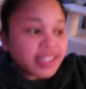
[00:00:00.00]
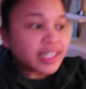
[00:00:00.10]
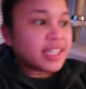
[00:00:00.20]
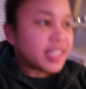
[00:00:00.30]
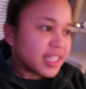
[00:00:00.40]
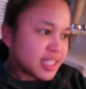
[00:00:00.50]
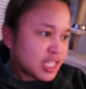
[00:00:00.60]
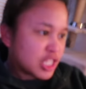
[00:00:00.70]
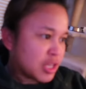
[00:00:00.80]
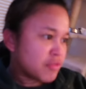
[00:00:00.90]
It is
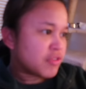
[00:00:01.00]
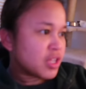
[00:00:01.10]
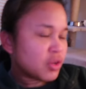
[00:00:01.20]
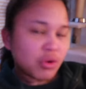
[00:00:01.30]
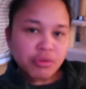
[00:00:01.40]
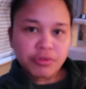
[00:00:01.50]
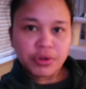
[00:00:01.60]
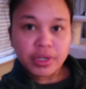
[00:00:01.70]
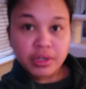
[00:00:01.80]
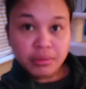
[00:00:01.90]

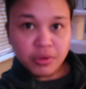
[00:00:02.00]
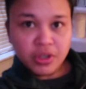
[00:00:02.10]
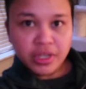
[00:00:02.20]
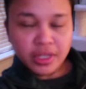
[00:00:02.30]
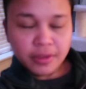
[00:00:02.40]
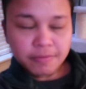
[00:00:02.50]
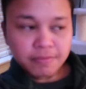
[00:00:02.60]
7:04 in the morning.